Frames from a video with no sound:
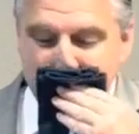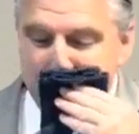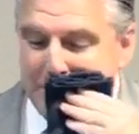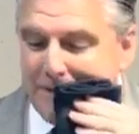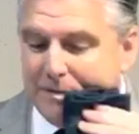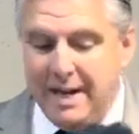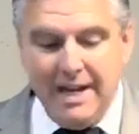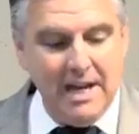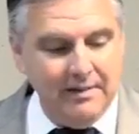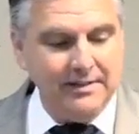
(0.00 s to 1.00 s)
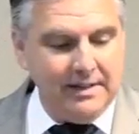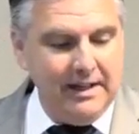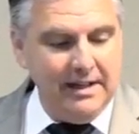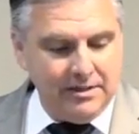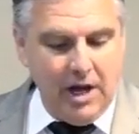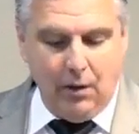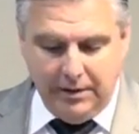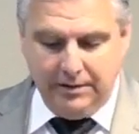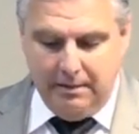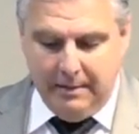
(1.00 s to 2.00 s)
There's many of us that need to talk to
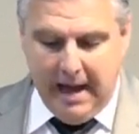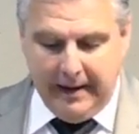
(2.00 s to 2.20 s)
somebody.